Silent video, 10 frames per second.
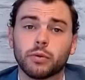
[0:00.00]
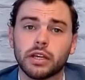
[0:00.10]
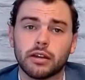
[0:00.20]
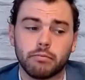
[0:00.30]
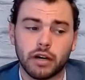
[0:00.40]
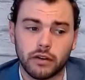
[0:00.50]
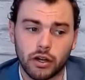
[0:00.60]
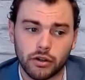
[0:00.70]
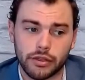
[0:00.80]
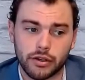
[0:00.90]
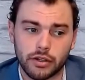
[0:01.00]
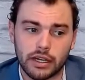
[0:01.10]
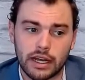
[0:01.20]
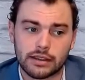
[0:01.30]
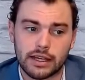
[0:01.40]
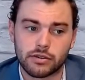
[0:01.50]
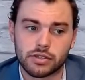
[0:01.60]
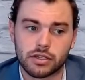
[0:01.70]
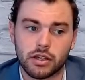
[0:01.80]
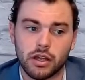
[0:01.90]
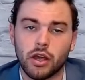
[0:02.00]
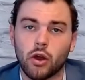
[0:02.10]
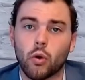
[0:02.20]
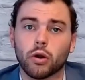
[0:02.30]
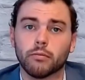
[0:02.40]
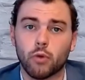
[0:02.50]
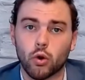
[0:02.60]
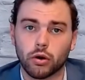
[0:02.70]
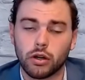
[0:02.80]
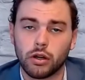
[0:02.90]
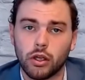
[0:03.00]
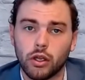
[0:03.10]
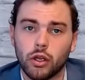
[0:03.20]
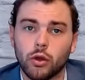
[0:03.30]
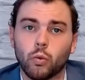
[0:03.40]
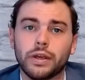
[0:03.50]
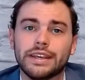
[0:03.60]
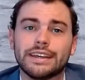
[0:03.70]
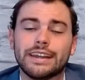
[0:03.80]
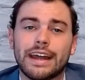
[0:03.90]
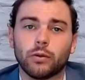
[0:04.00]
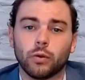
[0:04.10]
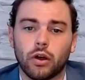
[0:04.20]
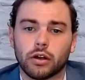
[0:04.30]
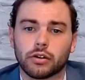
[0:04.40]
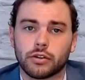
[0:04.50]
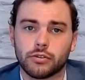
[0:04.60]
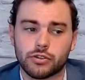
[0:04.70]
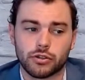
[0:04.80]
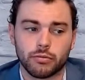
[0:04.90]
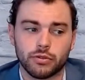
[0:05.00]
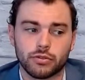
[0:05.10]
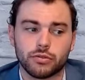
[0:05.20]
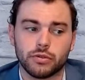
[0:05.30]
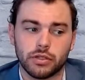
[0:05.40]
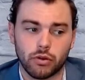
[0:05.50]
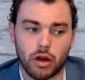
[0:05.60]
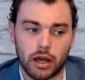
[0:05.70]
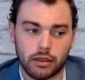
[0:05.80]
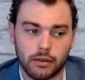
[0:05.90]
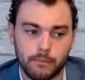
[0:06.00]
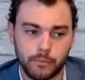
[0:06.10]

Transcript: we get above $139,000 or more, we can no longer contribute to the Roth.